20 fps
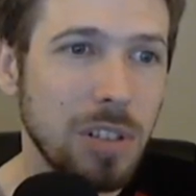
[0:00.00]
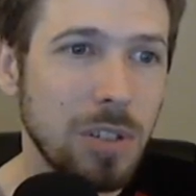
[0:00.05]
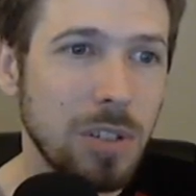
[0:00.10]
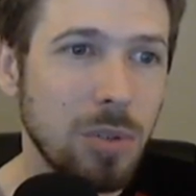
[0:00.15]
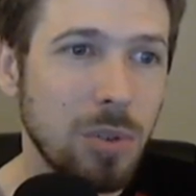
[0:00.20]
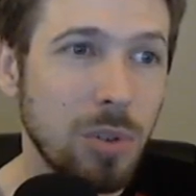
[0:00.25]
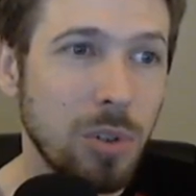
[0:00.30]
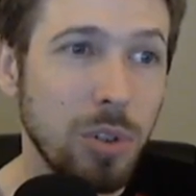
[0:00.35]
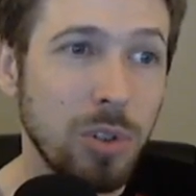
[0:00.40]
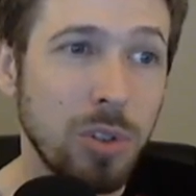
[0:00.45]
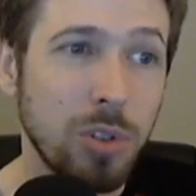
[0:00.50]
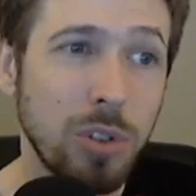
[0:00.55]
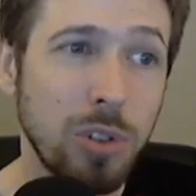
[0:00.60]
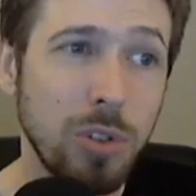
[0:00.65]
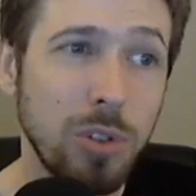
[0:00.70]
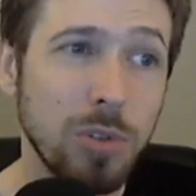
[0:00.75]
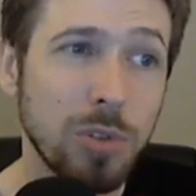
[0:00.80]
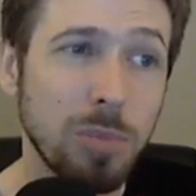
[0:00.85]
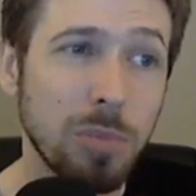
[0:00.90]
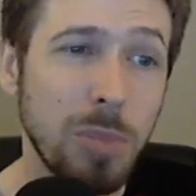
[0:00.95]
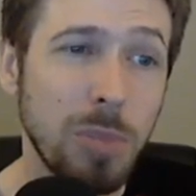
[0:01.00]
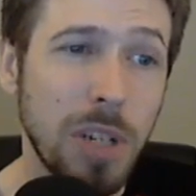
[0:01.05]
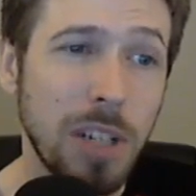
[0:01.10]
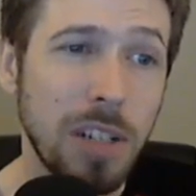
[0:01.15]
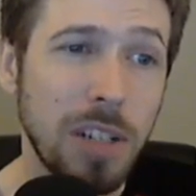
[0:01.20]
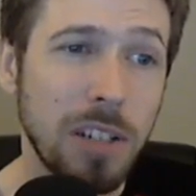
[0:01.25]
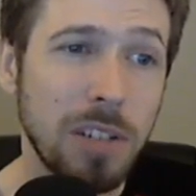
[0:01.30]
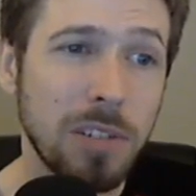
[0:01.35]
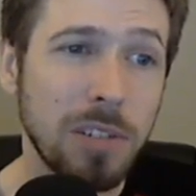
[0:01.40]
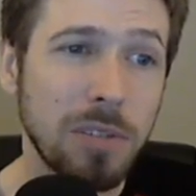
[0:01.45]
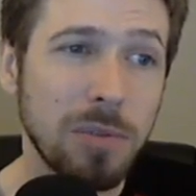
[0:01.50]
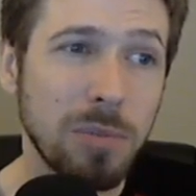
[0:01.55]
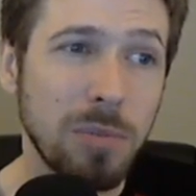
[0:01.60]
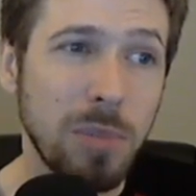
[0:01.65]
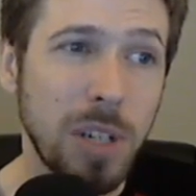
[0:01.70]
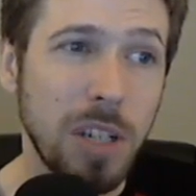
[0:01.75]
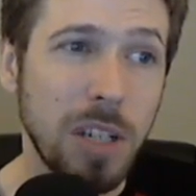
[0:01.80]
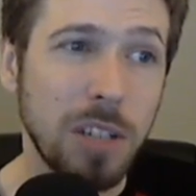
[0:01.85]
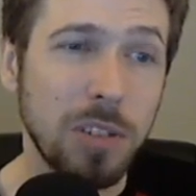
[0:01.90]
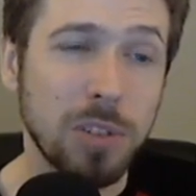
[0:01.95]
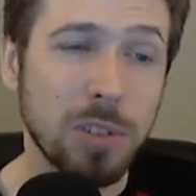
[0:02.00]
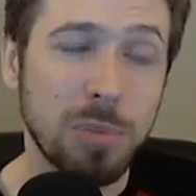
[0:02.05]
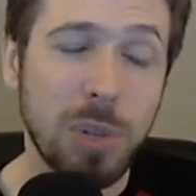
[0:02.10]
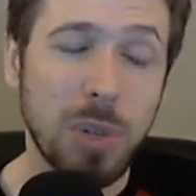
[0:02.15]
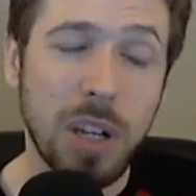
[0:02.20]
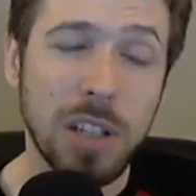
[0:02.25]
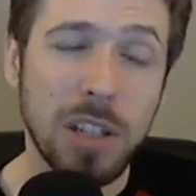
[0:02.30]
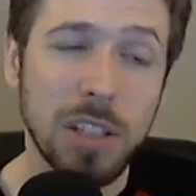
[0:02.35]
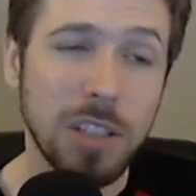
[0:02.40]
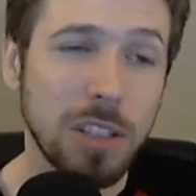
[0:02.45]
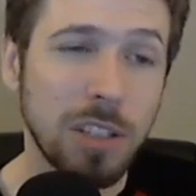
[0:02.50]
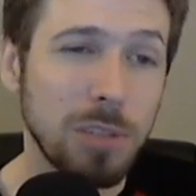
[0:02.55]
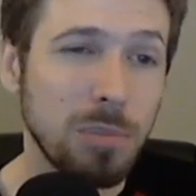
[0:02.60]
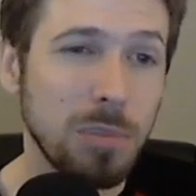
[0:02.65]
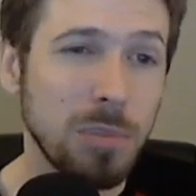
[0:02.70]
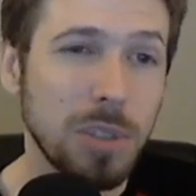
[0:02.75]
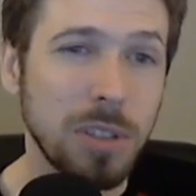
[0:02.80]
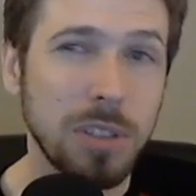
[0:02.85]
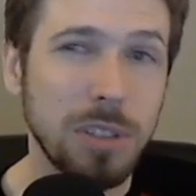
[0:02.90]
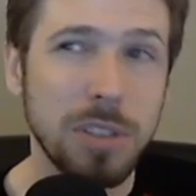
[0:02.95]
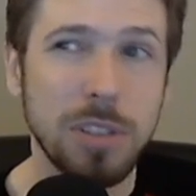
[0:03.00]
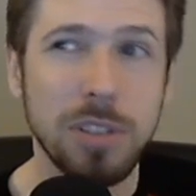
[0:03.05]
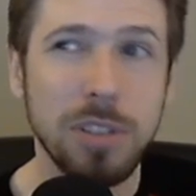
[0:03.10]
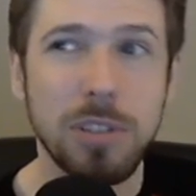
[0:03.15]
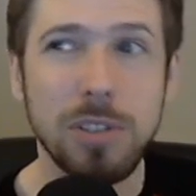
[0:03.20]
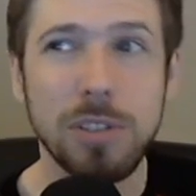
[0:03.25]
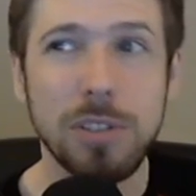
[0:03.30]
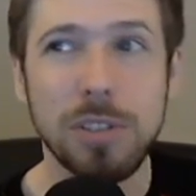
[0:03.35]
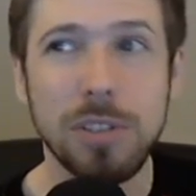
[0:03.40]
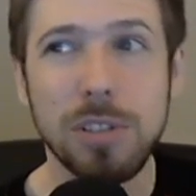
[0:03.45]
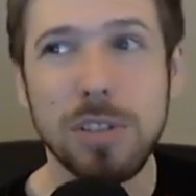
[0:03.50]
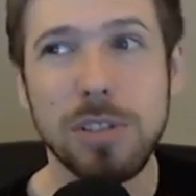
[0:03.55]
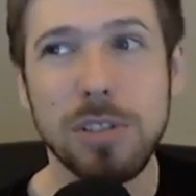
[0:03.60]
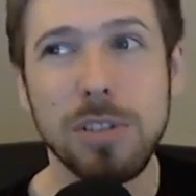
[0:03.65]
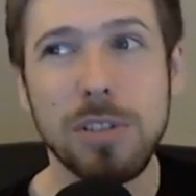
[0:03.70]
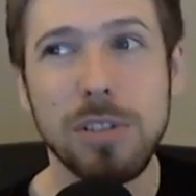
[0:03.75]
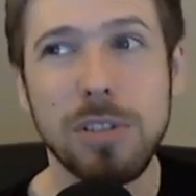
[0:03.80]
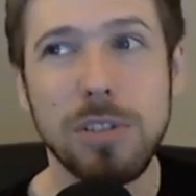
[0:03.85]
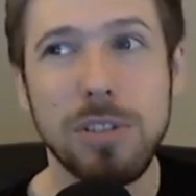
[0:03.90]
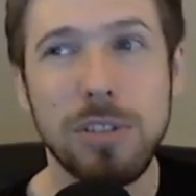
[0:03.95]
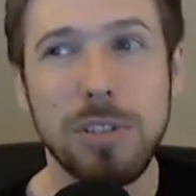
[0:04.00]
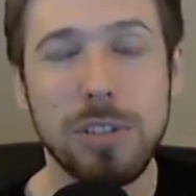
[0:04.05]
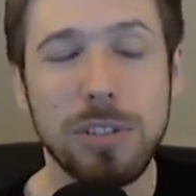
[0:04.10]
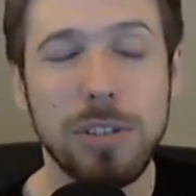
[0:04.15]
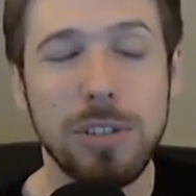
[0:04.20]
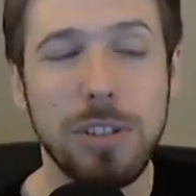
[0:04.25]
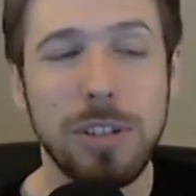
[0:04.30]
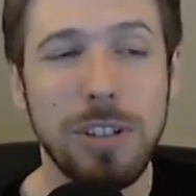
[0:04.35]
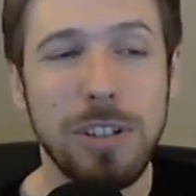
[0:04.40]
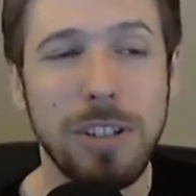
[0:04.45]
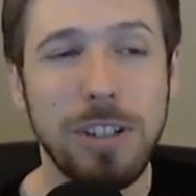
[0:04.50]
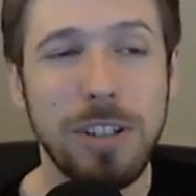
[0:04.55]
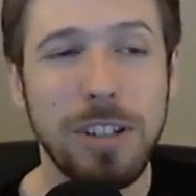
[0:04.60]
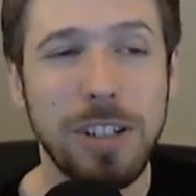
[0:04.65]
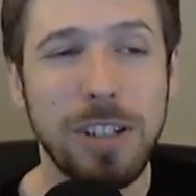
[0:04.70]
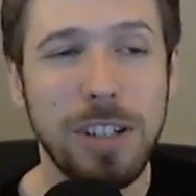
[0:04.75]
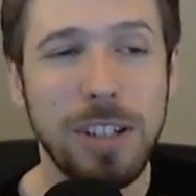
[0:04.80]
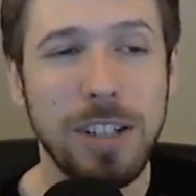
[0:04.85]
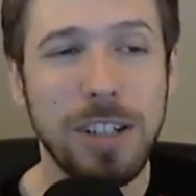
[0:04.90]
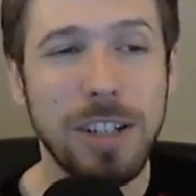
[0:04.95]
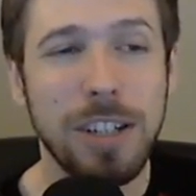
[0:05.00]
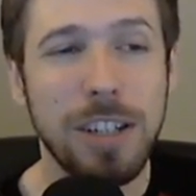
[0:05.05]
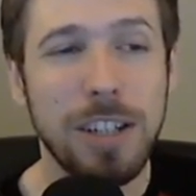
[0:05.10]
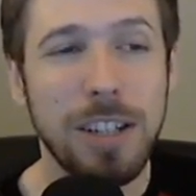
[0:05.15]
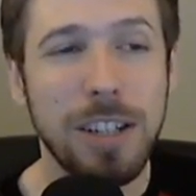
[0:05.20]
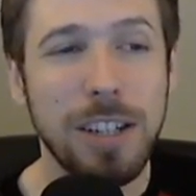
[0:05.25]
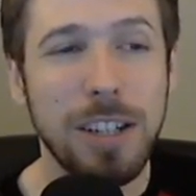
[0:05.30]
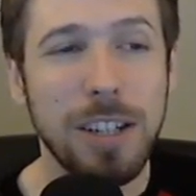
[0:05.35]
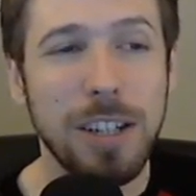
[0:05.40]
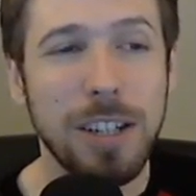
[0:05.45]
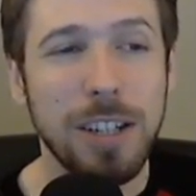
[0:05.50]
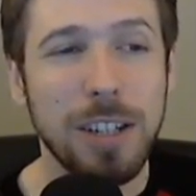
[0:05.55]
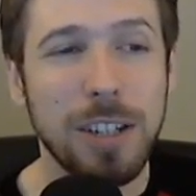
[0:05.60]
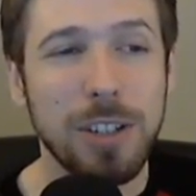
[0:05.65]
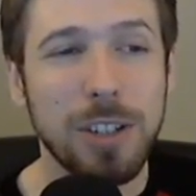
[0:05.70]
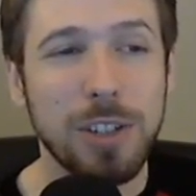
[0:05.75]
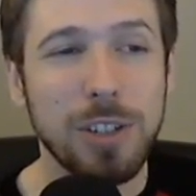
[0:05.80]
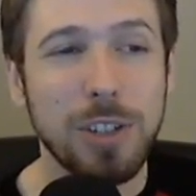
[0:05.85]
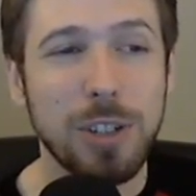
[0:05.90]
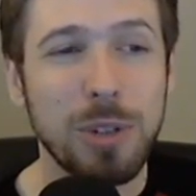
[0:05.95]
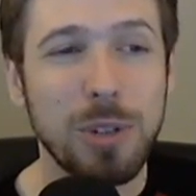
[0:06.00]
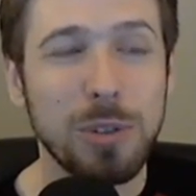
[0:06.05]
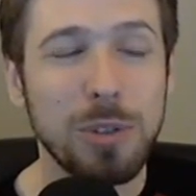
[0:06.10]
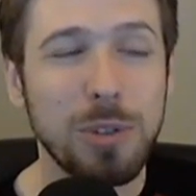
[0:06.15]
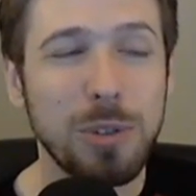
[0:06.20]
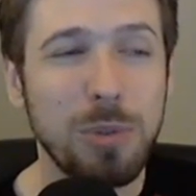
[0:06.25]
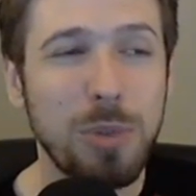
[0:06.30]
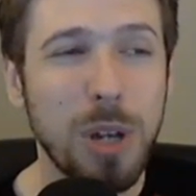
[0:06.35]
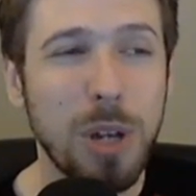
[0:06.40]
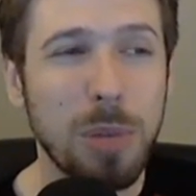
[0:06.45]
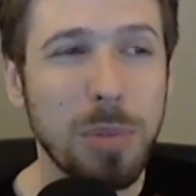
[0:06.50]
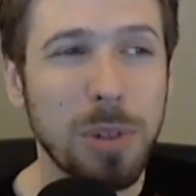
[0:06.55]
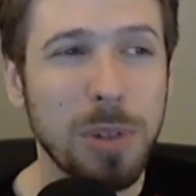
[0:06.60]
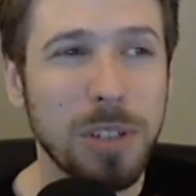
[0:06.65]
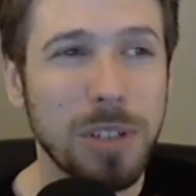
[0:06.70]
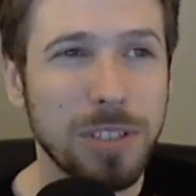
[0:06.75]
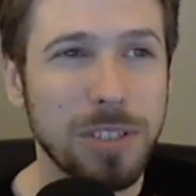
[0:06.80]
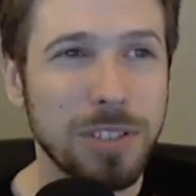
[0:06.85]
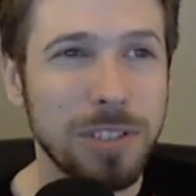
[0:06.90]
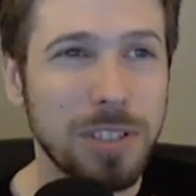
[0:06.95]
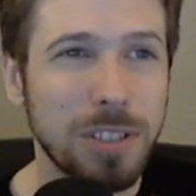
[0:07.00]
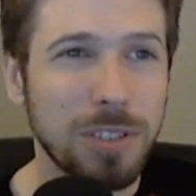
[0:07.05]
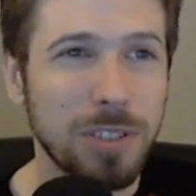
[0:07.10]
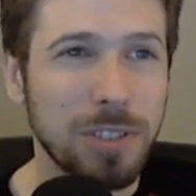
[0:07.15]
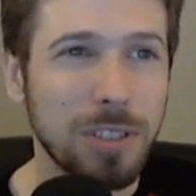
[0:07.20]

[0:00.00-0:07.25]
Or you could use Mang. Mang is probably going to be your go-to weapon as things